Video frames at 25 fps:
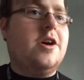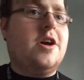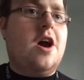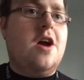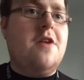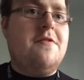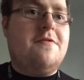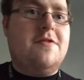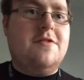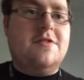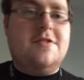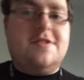
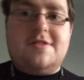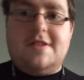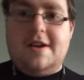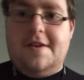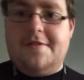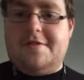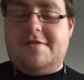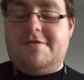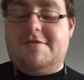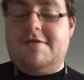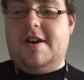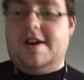for the
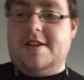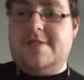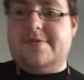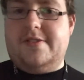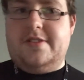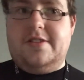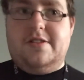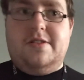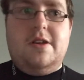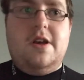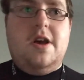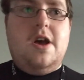stuffed crust
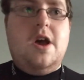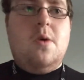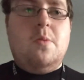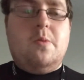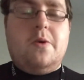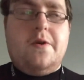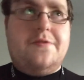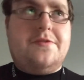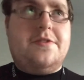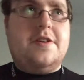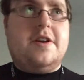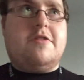
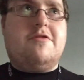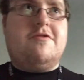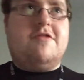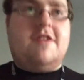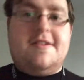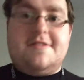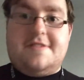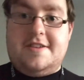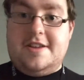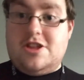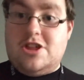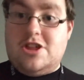with the crust of